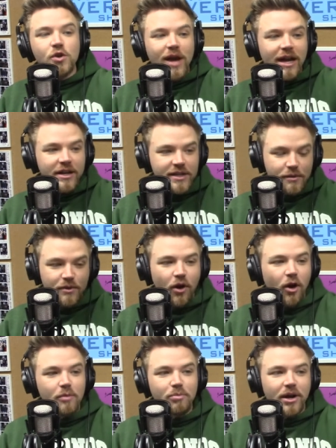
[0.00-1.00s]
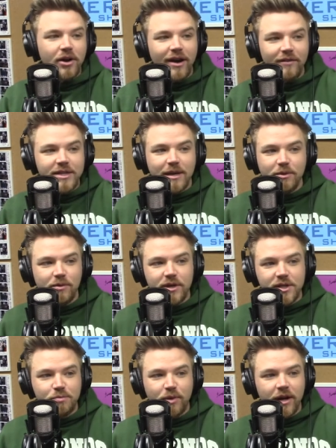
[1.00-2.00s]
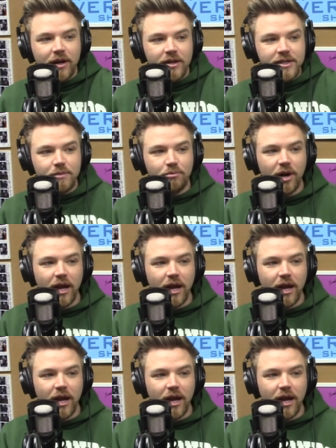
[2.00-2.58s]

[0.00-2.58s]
So you had to deal with hard butter every time you wanted to spread it Will on Will